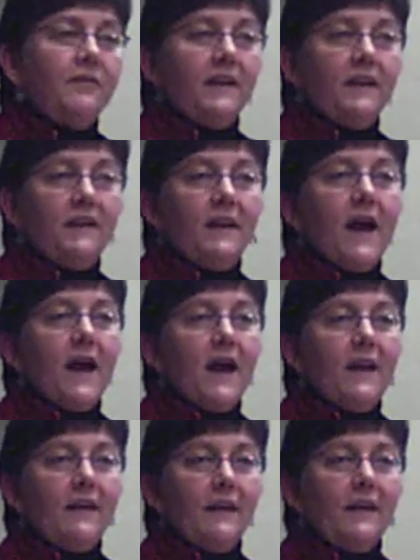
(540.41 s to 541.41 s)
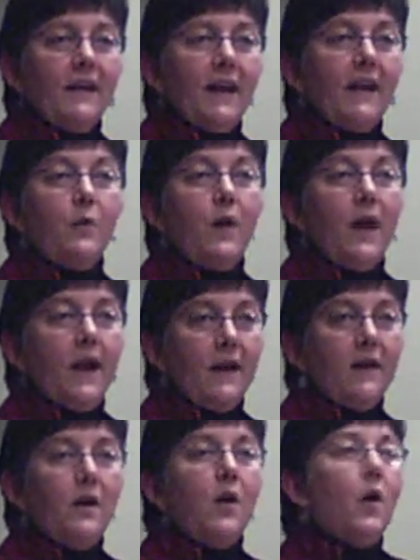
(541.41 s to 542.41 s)
in God in any way,
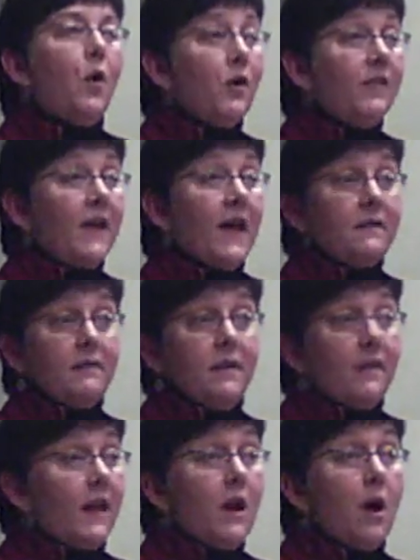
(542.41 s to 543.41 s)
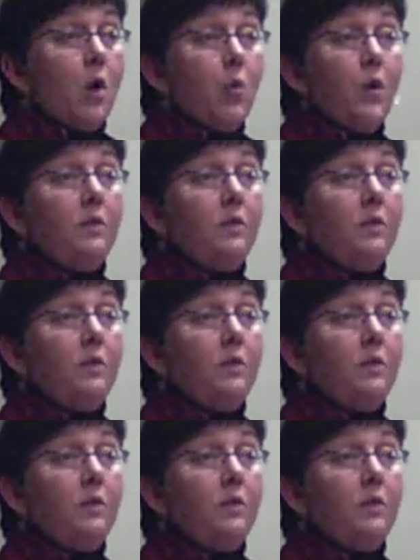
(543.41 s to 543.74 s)
or that they all will